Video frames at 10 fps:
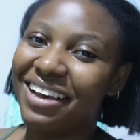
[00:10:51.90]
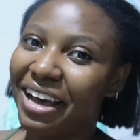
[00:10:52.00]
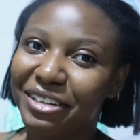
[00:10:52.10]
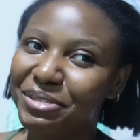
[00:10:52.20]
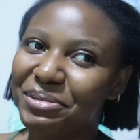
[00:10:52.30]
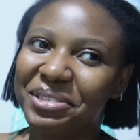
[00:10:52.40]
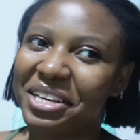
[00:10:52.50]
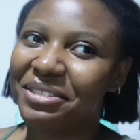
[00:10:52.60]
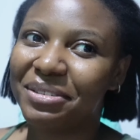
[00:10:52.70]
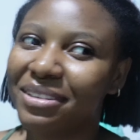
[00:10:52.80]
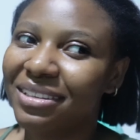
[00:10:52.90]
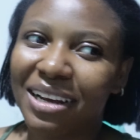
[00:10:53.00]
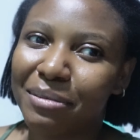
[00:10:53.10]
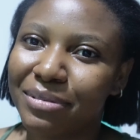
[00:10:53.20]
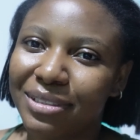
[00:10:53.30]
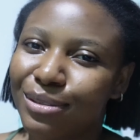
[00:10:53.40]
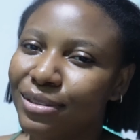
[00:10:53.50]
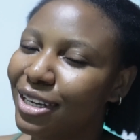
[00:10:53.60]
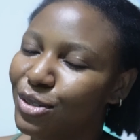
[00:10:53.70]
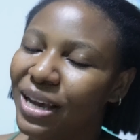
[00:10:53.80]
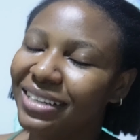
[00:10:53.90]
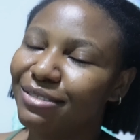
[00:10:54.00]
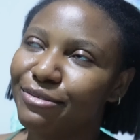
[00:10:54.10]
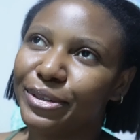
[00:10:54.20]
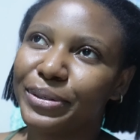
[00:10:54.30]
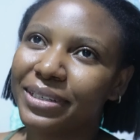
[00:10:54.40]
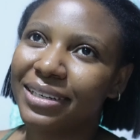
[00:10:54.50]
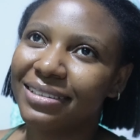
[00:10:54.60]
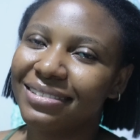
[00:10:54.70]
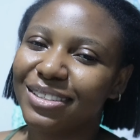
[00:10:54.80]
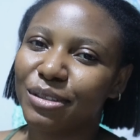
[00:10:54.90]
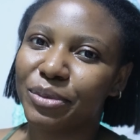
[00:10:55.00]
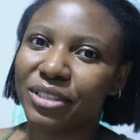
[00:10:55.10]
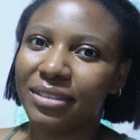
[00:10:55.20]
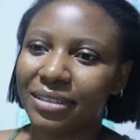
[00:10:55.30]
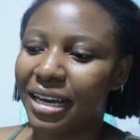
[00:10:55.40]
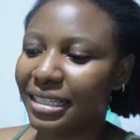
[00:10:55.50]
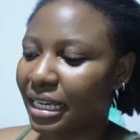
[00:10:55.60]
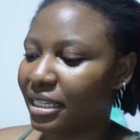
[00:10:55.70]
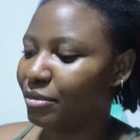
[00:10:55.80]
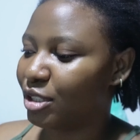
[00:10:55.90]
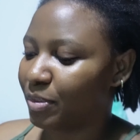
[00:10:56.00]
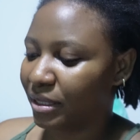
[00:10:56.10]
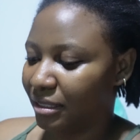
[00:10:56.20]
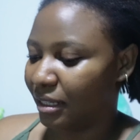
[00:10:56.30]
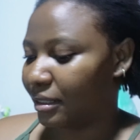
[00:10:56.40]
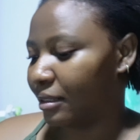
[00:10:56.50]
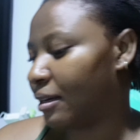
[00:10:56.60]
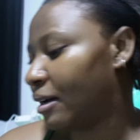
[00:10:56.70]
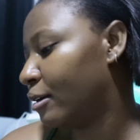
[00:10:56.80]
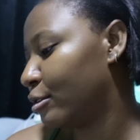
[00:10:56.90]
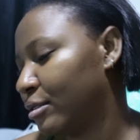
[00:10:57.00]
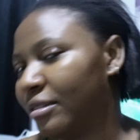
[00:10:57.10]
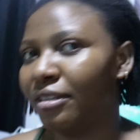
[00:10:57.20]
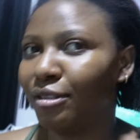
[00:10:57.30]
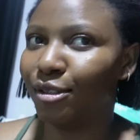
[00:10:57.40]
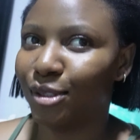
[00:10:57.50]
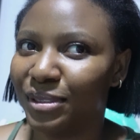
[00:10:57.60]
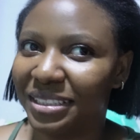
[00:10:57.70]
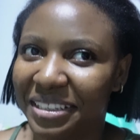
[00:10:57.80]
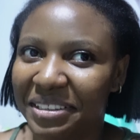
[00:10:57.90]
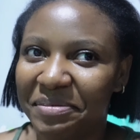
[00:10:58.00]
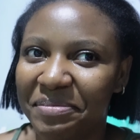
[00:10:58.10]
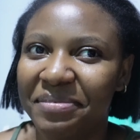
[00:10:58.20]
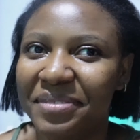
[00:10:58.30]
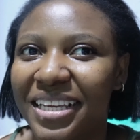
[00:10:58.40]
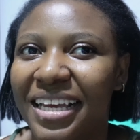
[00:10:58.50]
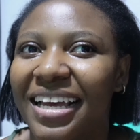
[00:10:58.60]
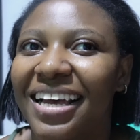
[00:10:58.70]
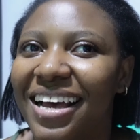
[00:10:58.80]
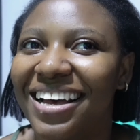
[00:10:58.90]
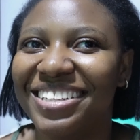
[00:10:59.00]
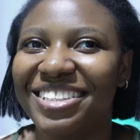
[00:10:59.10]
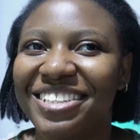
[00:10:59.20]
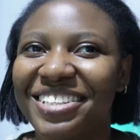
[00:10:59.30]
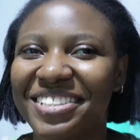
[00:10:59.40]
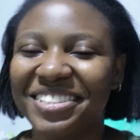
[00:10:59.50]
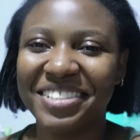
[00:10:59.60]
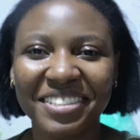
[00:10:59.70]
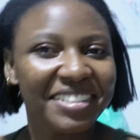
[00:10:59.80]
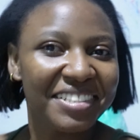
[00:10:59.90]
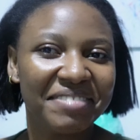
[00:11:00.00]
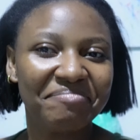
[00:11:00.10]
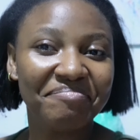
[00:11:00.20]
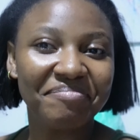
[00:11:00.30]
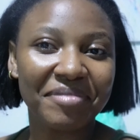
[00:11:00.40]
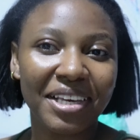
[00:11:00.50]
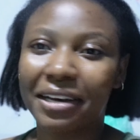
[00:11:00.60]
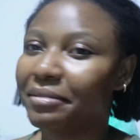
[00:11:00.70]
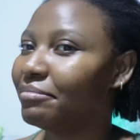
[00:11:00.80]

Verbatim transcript: I don't know, there's nothing happening, so that's why I didn't vlog. So, but tonight I came to spend the night at her house. Today is Sunday, and yeah,